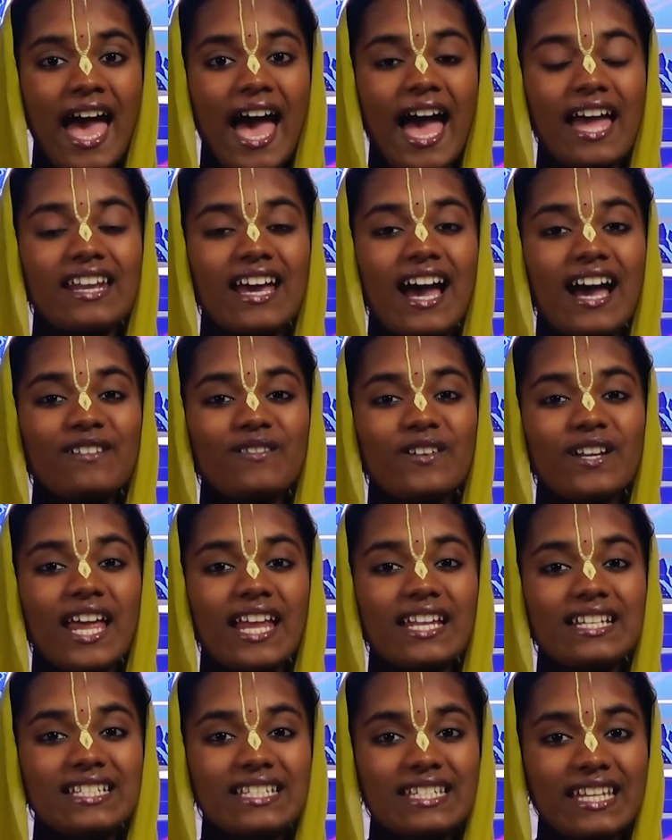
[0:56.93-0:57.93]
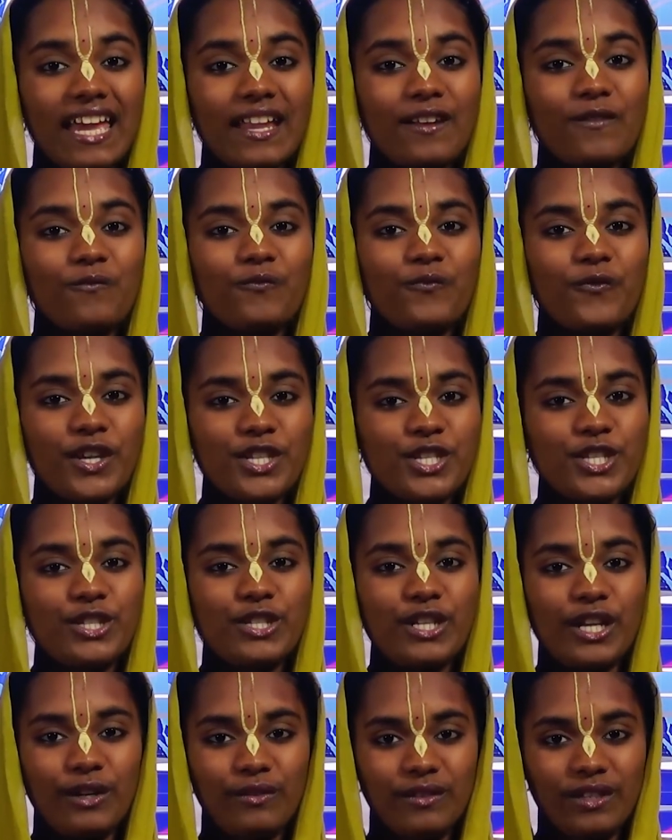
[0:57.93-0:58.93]
and 110
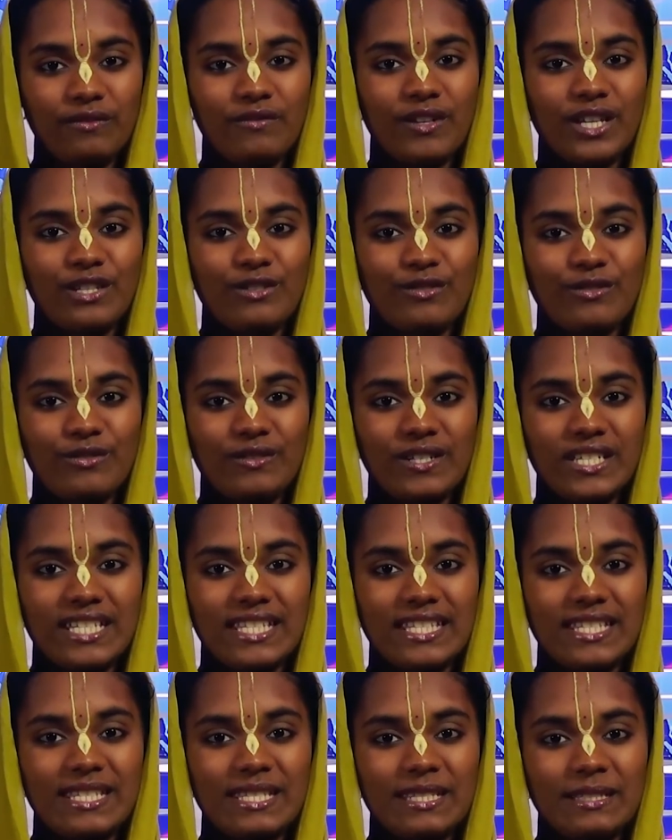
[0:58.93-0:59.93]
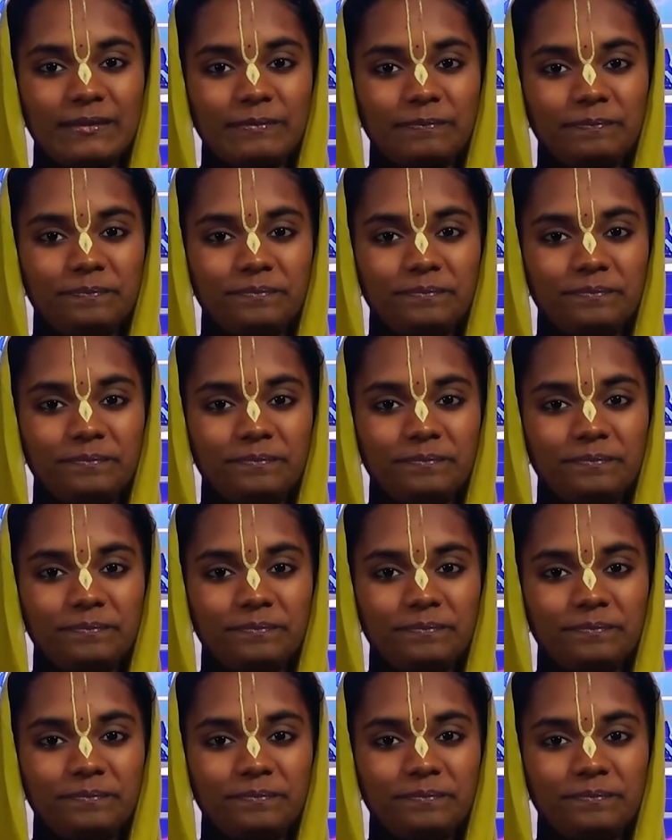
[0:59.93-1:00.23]
vegetarian restaurants.